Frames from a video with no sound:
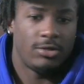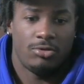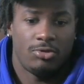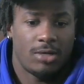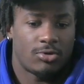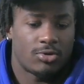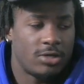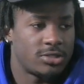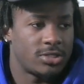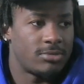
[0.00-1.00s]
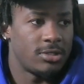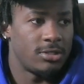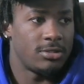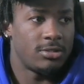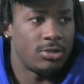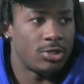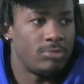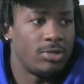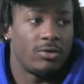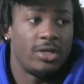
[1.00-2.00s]
come across something, you know, you
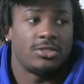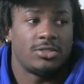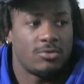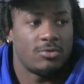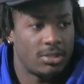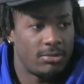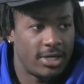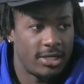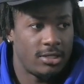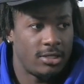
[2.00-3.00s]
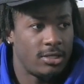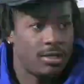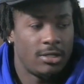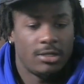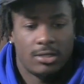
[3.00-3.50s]
build a relationship with somebody, mm-hmm.